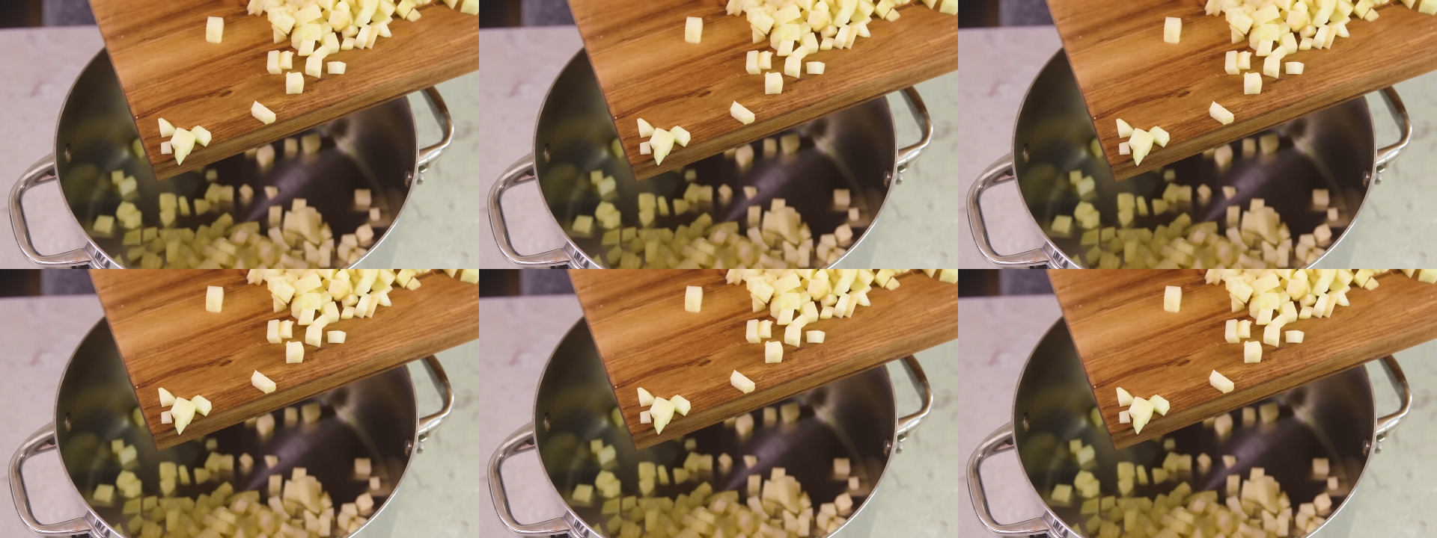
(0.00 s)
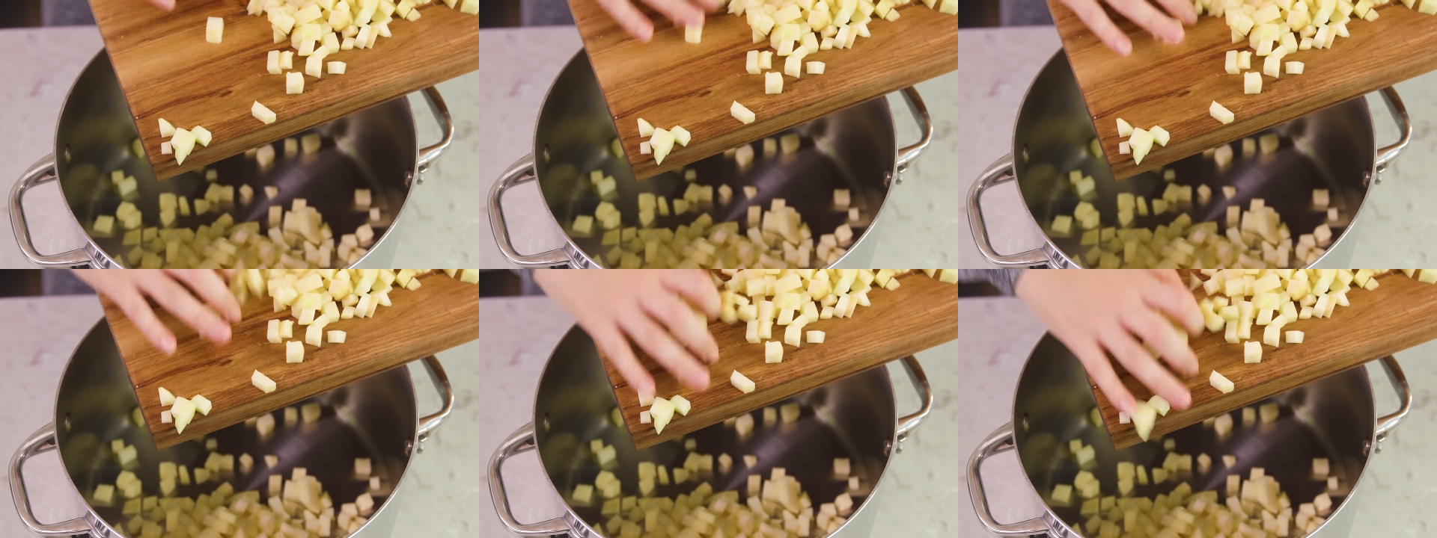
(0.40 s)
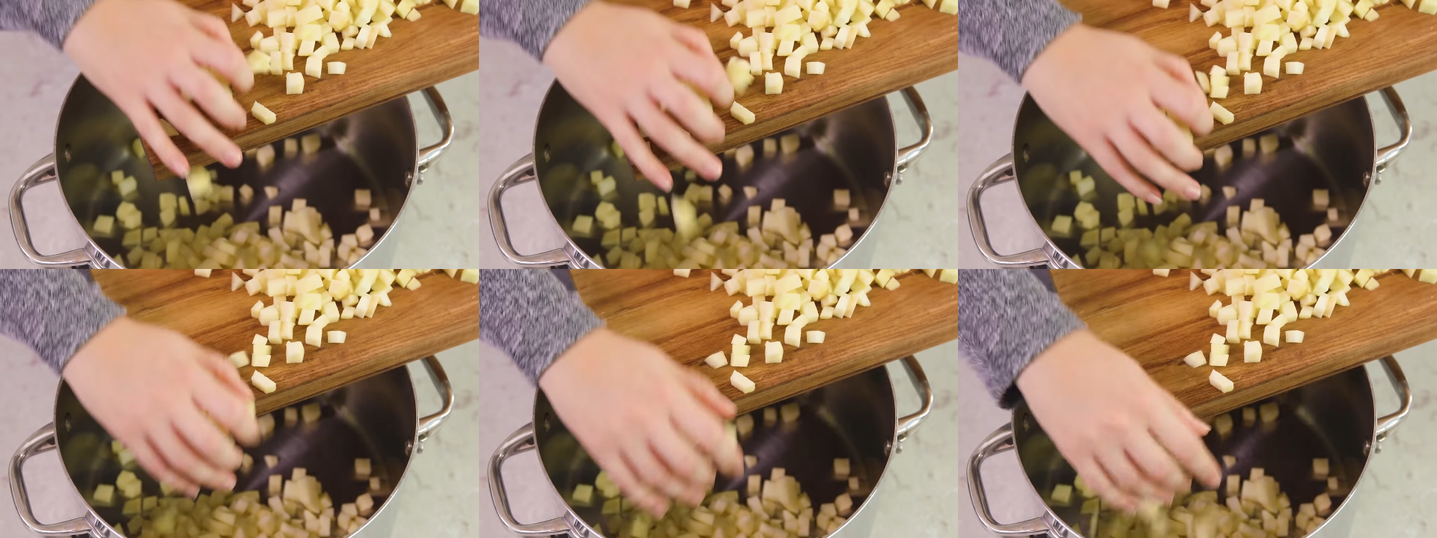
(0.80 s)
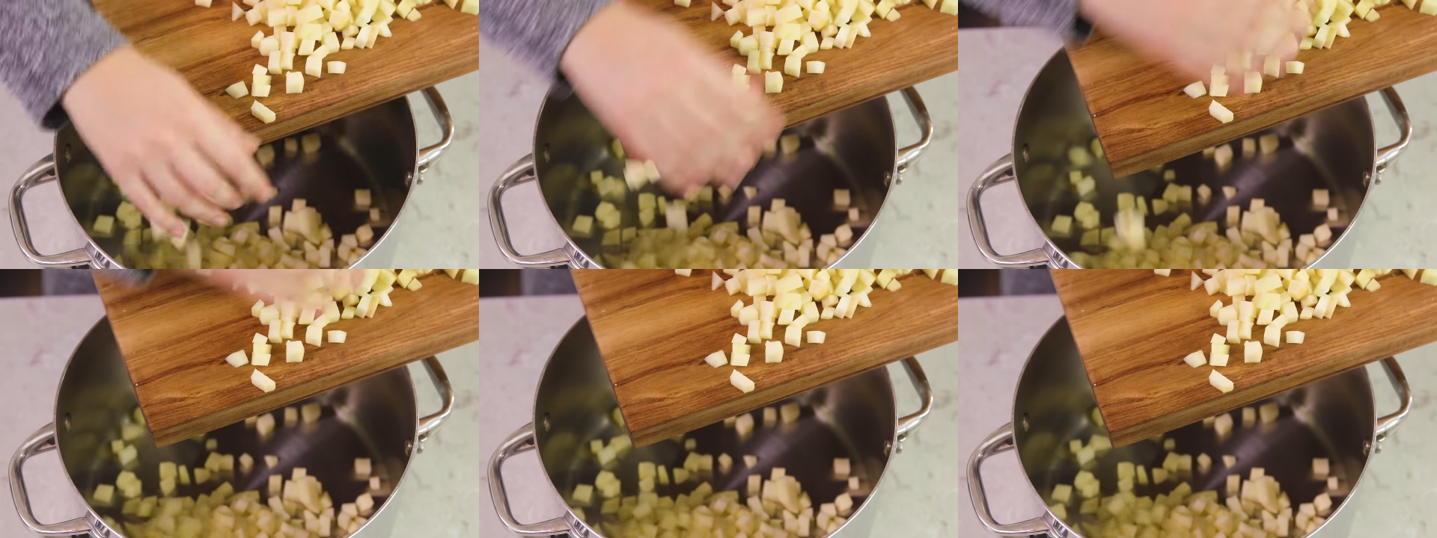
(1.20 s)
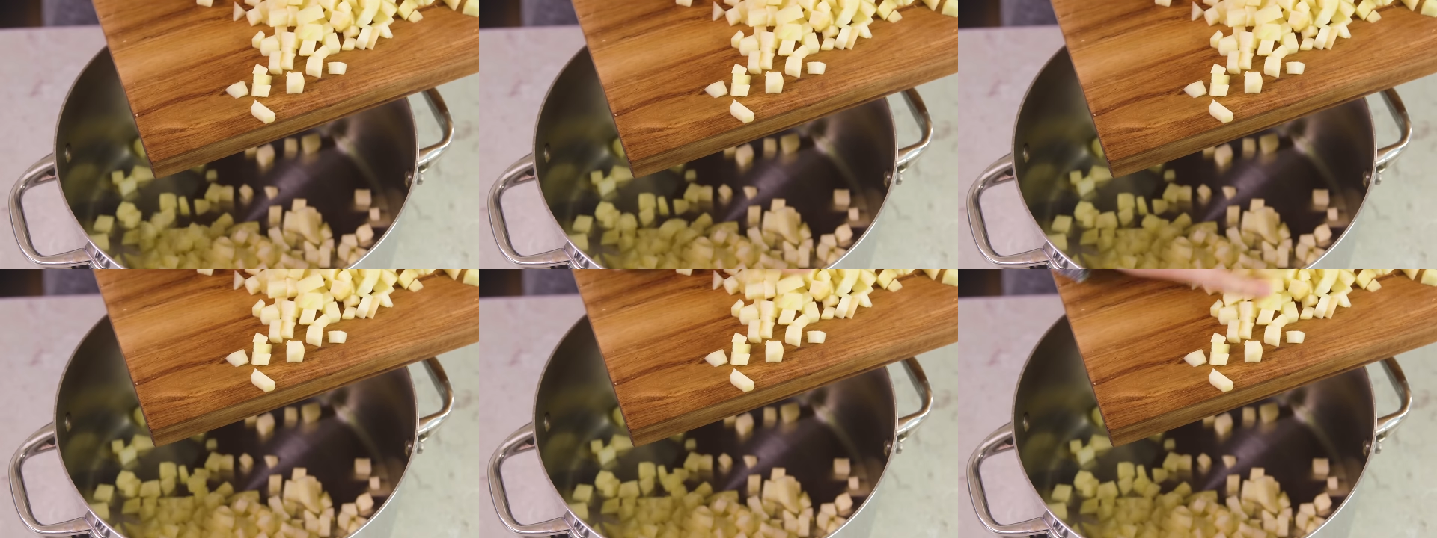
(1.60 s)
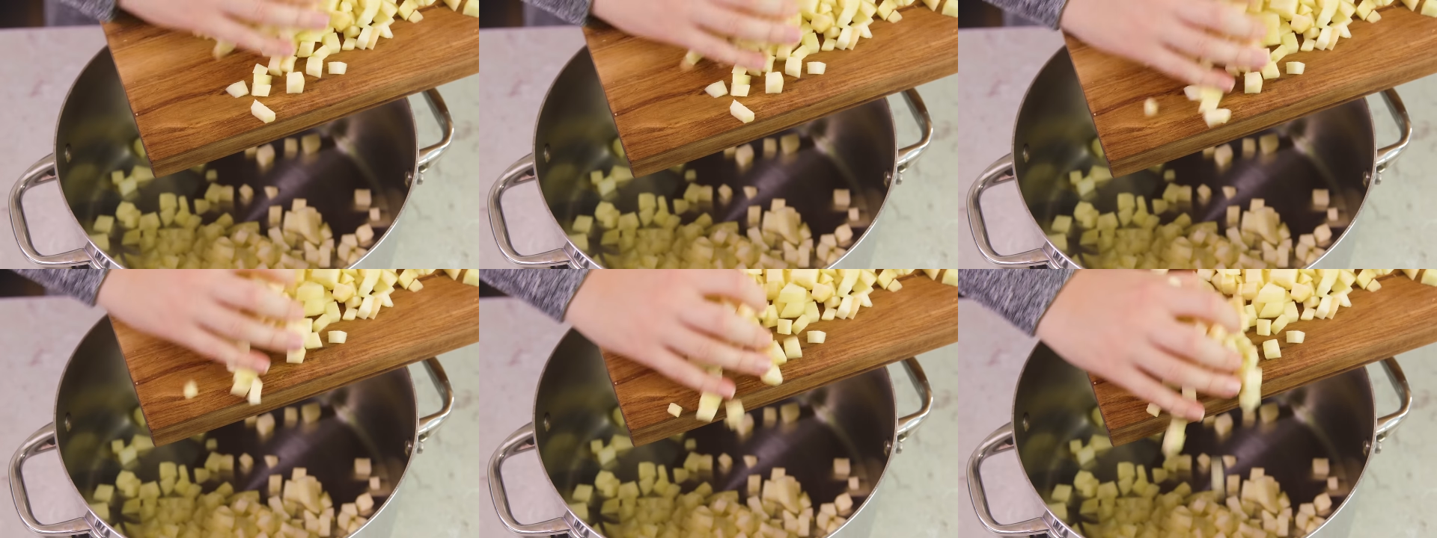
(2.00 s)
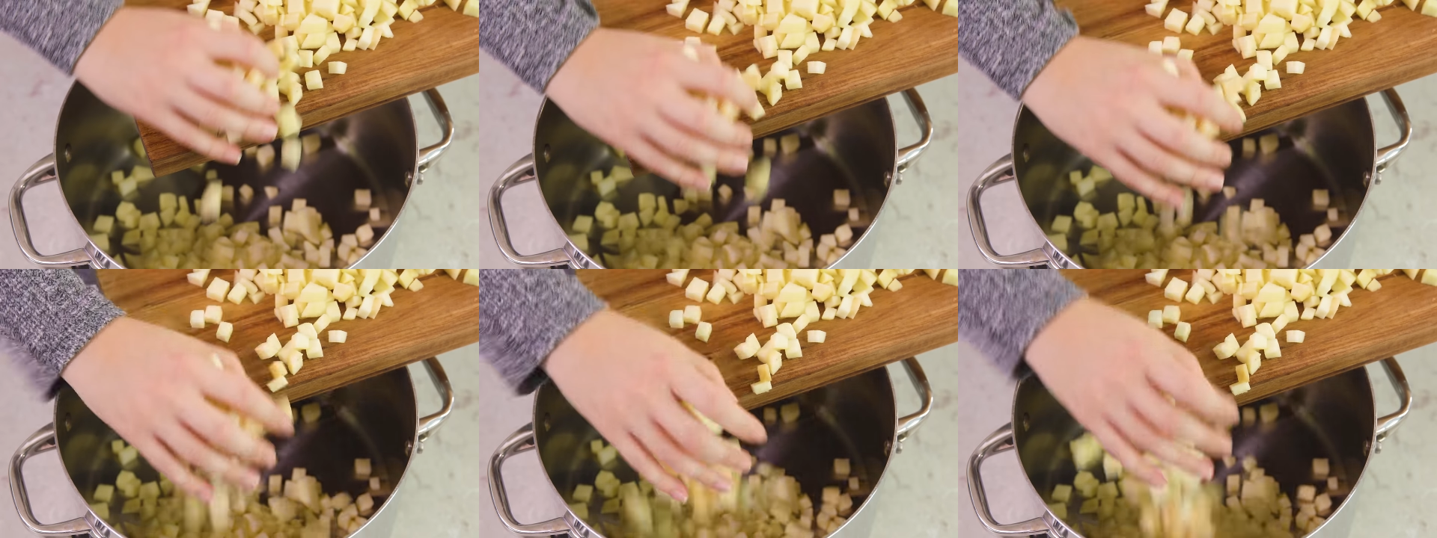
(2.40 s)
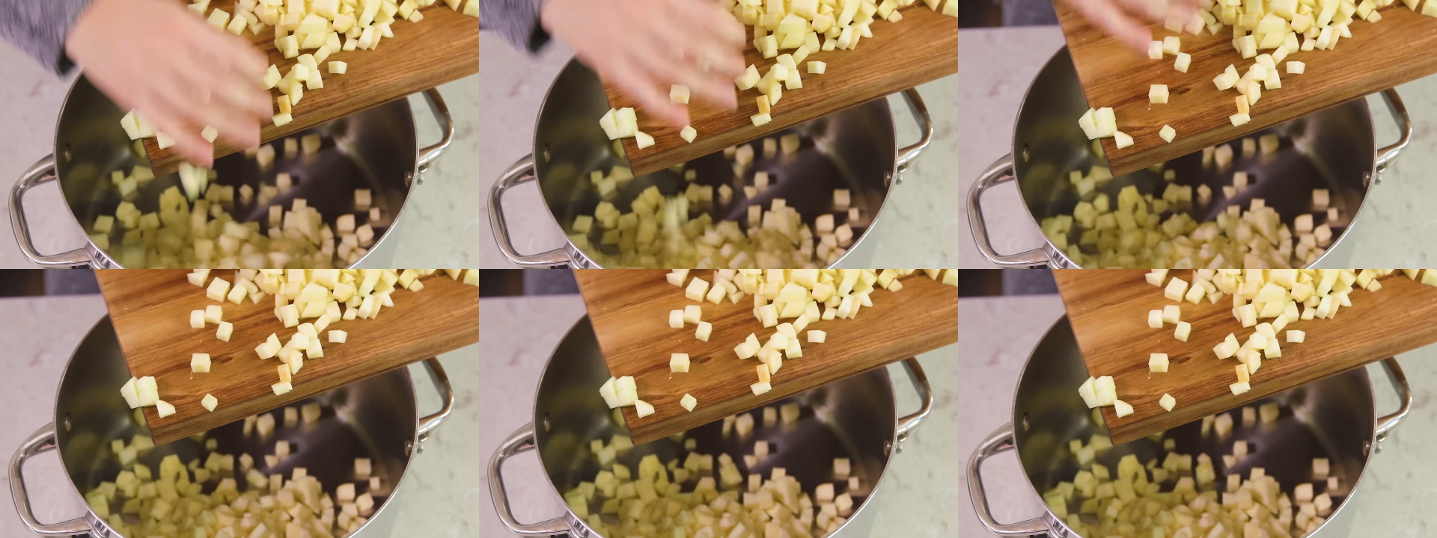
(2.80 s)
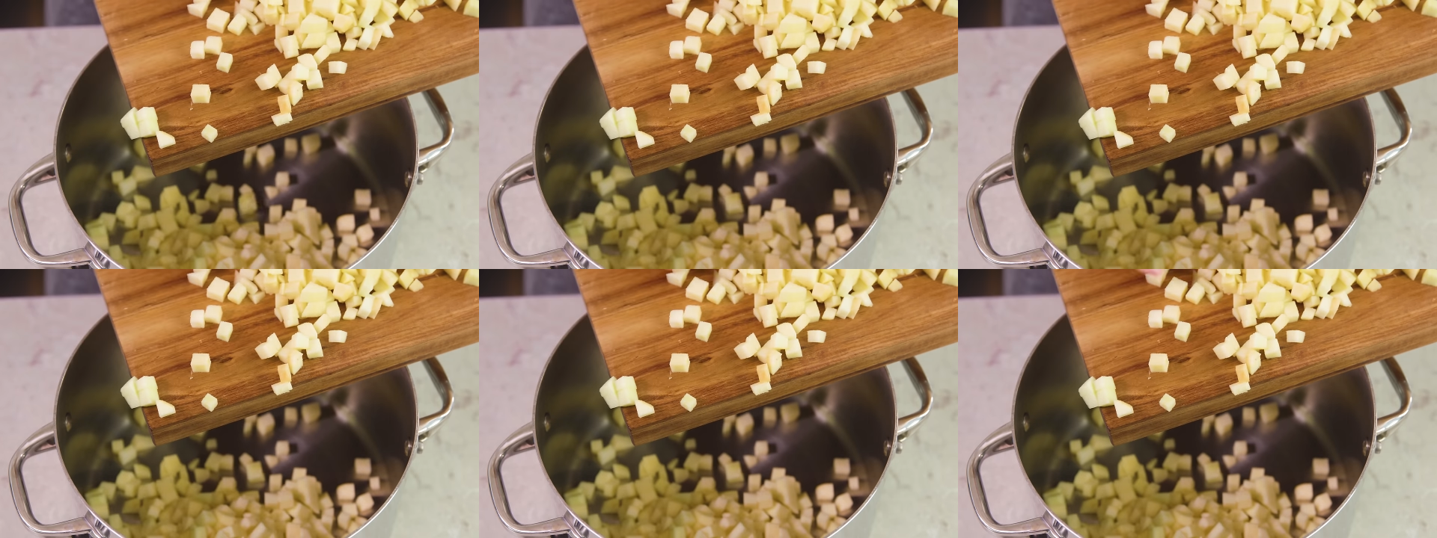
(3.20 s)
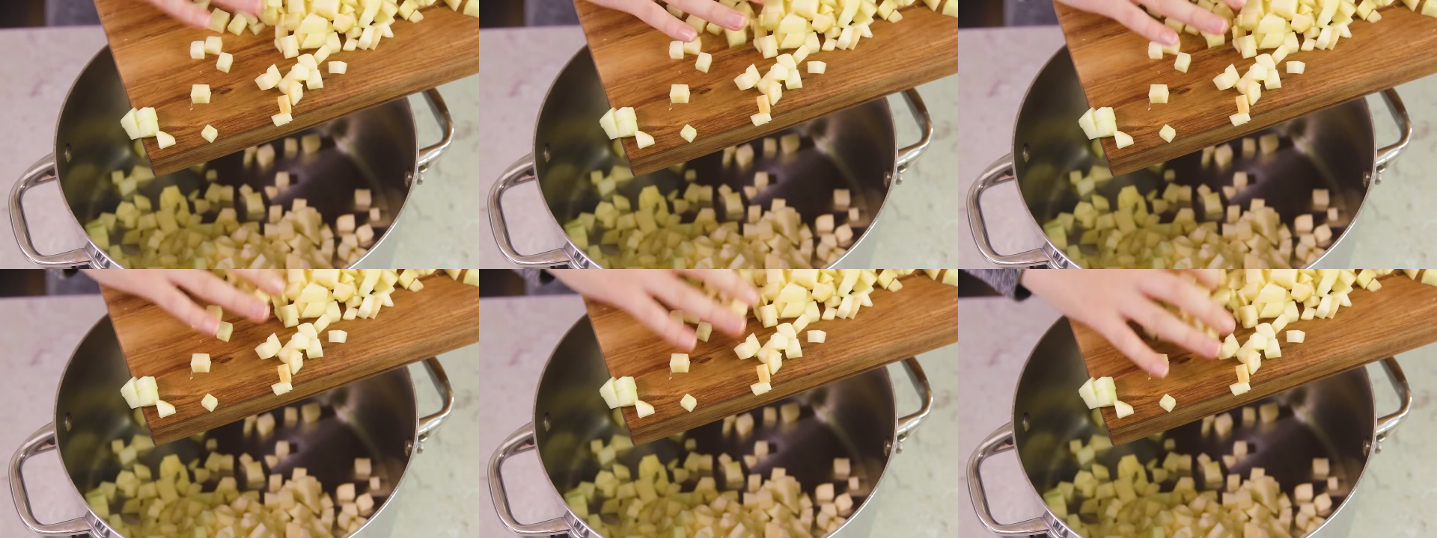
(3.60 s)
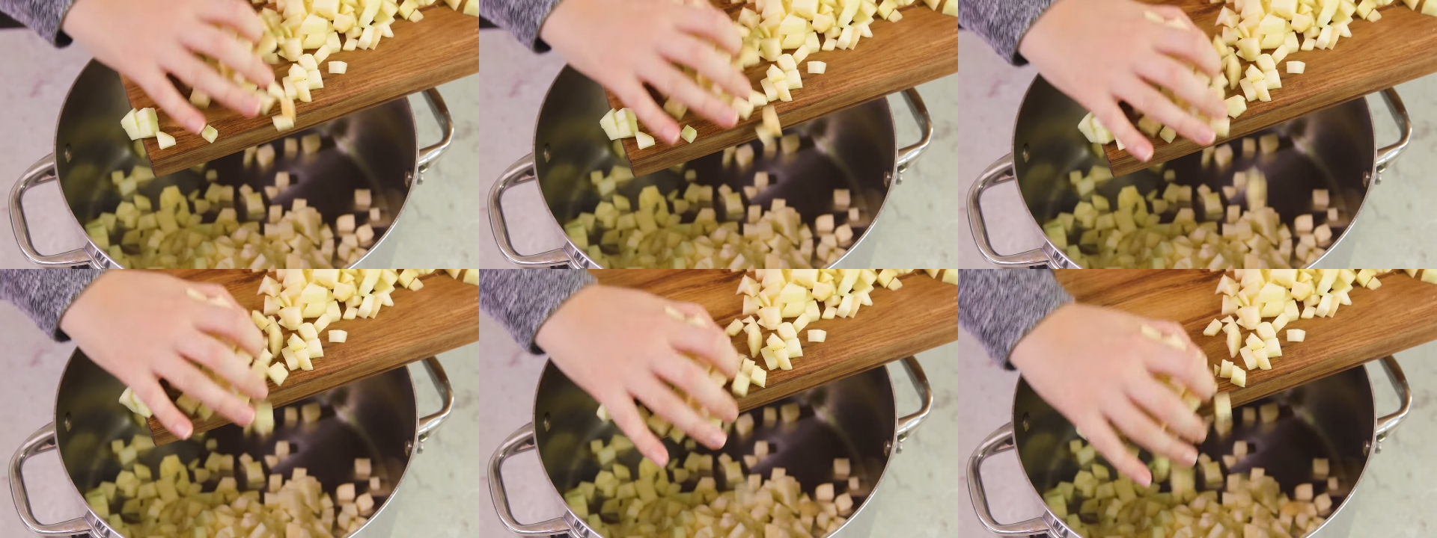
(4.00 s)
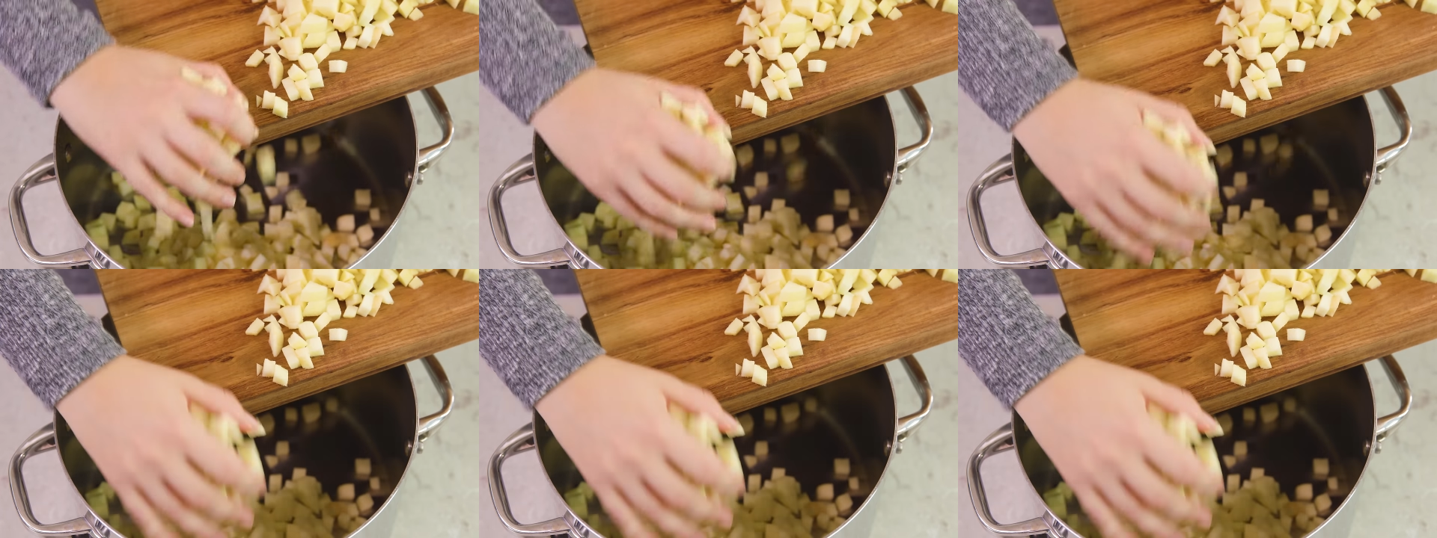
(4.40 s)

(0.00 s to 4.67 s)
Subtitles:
(no speaker visible)